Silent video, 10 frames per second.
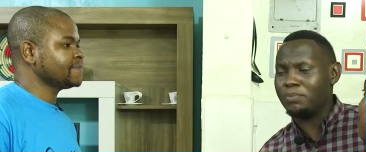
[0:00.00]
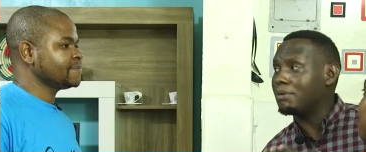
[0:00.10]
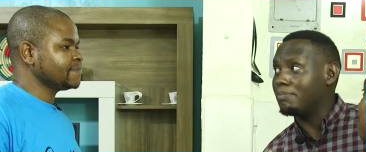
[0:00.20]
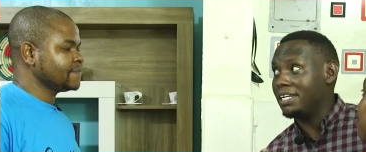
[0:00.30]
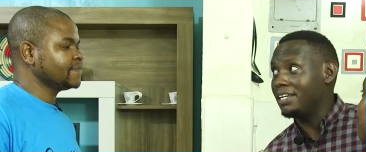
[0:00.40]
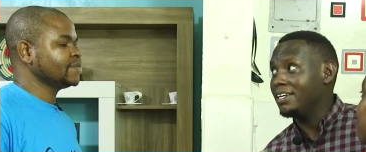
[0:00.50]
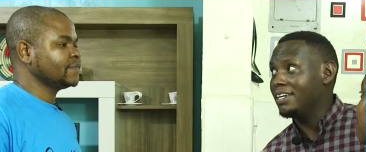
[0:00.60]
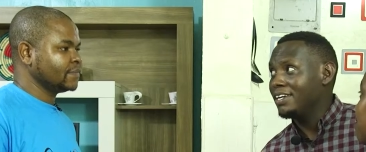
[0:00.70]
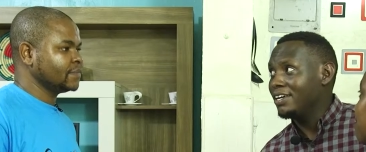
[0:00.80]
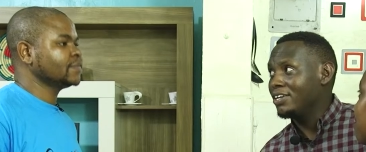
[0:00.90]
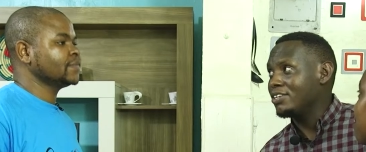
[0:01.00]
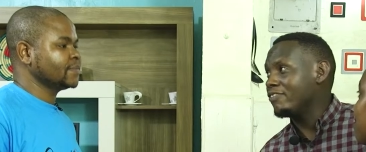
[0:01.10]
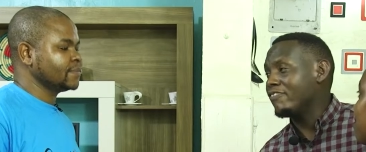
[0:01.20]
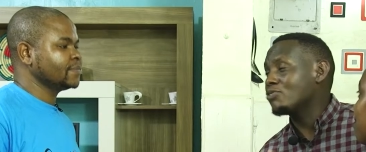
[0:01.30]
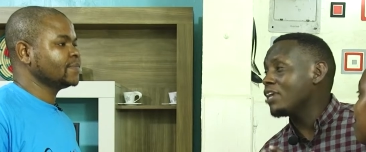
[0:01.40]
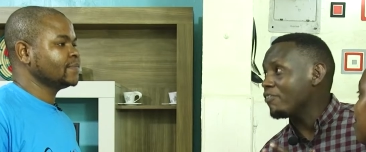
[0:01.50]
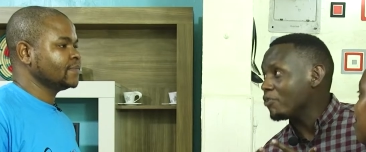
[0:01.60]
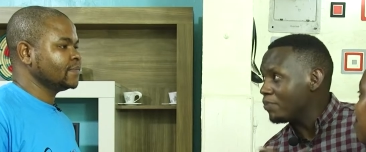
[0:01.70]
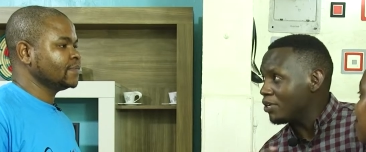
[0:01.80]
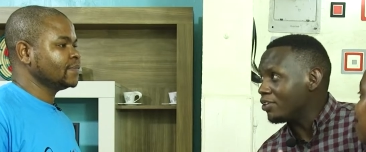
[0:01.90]
Speaker 1: and probably in fact, where have
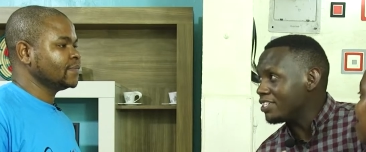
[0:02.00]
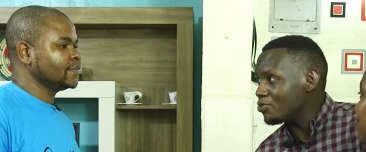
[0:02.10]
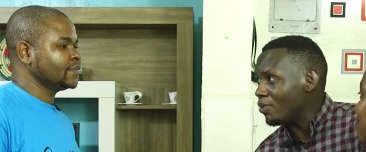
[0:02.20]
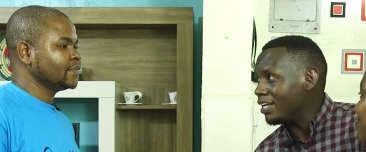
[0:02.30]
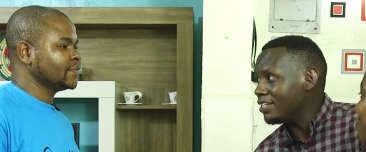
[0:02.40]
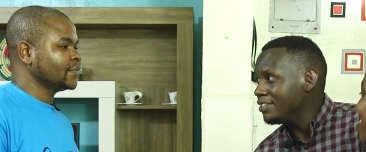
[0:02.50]
you been all this while?